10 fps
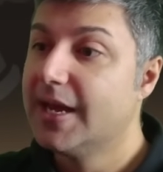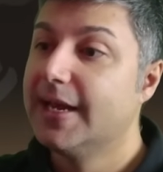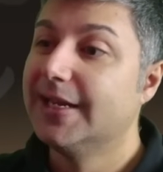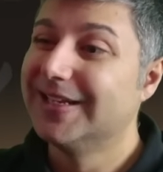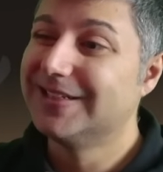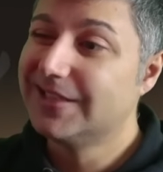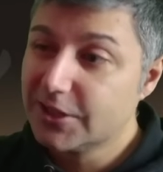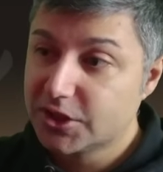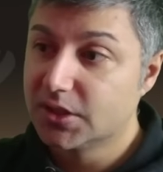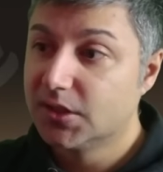in
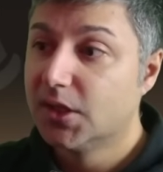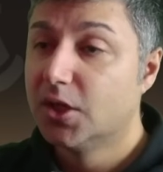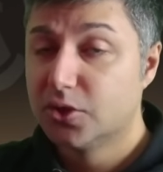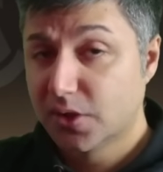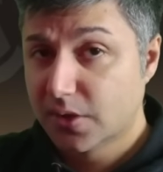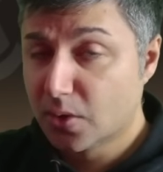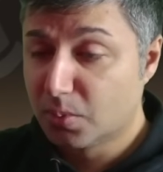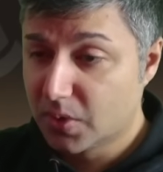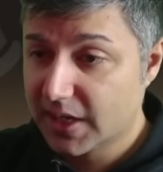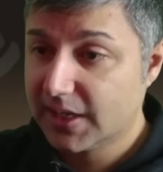addition to the
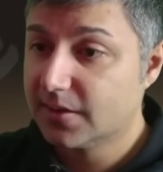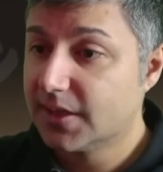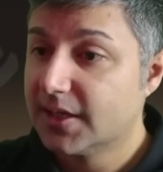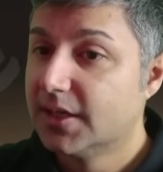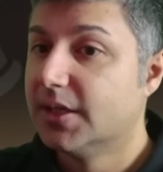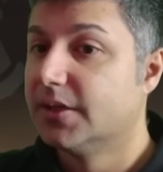normal healing.